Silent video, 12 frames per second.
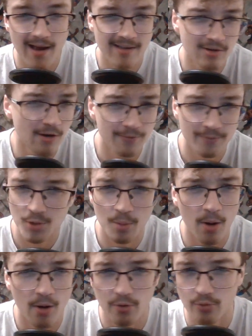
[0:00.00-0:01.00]
saw from
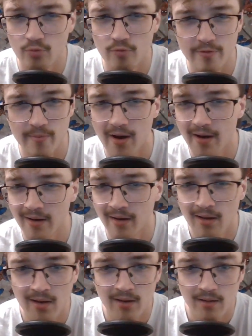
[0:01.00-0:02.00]
Kamaru Usman
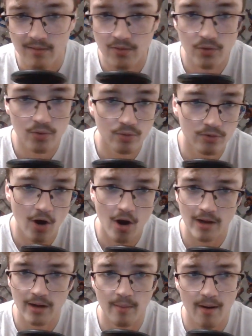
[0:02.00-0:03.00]
to
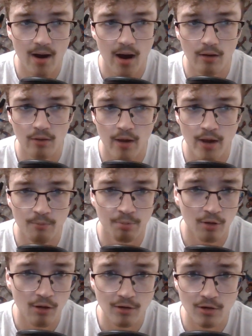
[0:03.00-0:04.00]
talking about how, like,
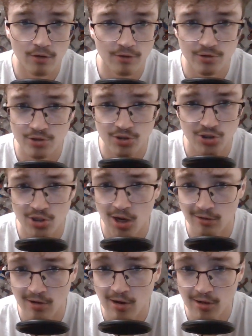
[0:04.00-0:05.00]
Bilal could have just
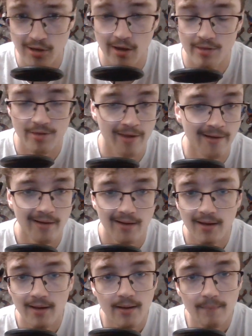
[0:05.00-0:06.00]
shot takedowns. Like,
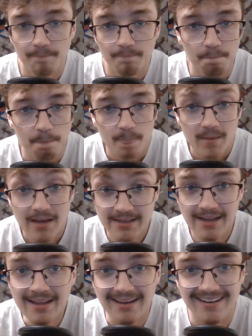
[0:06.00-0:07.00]
he
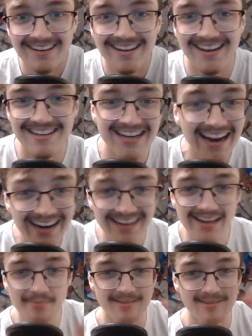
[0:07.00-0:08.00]
did. And
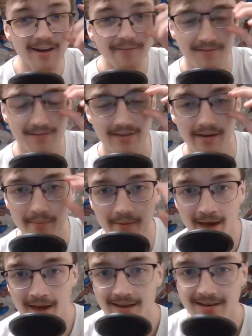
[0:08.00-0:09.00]
JDM stuffed them.
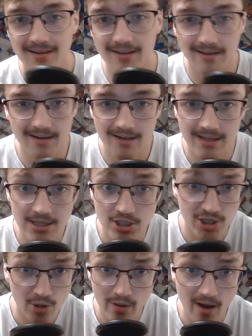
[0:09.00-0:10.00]
And he
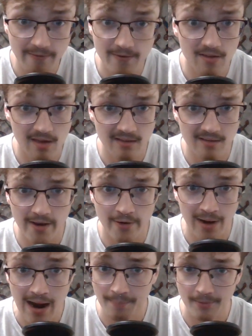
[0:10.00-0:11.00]
showed off his
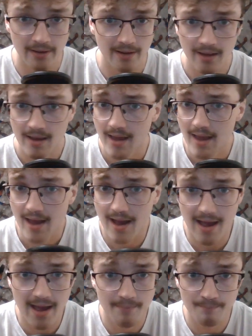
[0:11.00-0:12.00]
anti-grappling
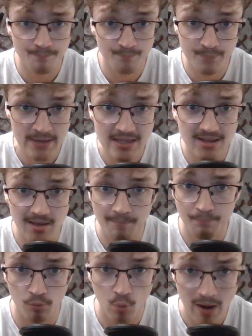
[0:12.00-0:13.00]
and beat the
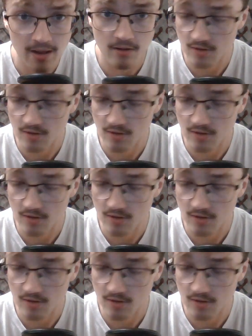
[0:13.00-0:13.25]
brakes